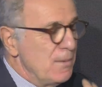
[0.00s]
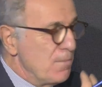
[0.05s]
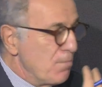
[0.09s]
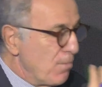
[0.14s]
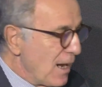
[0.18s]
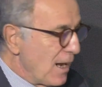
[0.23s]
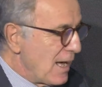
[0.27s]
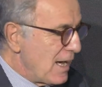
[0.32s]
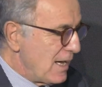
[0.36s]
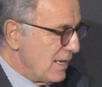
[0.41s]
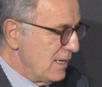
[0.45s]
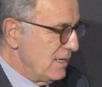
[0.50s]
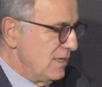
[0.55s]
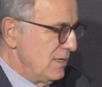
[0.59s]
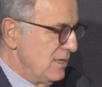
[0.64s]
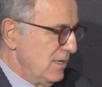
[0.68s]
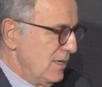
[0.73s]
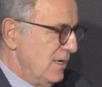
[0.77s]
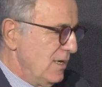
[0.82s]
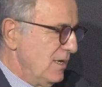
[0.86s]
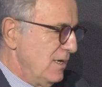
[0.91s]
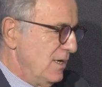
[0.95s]
apply
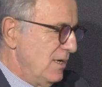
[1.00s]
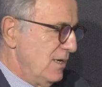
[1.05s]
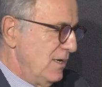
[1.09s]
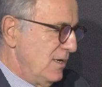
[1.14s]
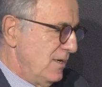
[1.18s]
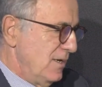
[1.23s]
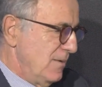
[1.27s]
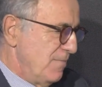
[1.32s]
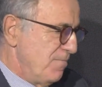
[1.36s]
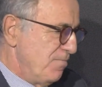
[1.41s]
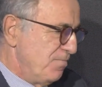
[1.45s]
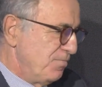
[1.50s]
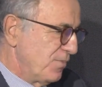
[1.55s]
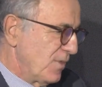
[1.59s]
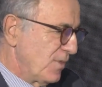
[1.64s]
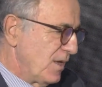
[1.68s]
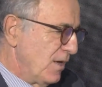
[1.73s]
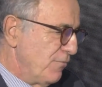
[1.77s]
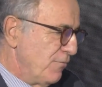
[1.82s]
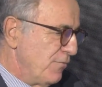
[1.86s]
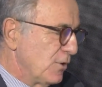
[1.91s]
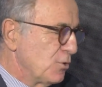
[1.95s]

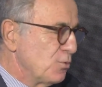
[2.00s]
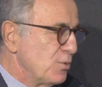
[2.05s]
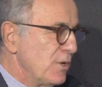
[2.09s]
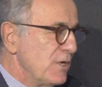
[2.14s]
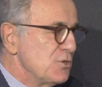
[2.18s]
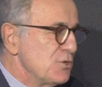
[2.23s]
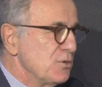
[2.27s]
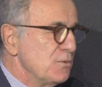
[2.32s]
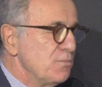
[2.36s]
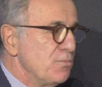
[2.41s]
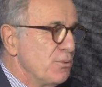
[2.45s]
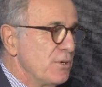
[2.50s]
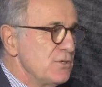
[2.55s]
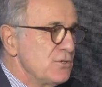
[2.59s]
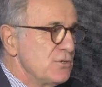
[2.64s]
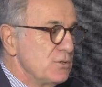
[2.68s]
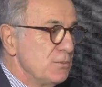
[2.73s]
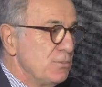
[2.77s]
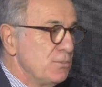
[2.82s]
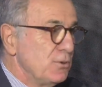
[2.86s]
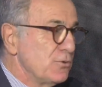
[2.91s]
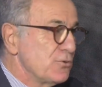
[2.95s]
effectuation
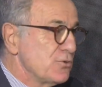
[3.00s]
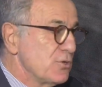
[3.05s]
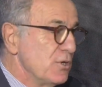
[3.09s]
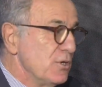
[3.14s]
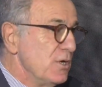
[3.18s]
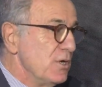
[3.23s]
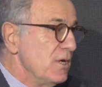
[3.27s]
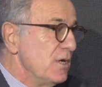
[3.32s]
principles,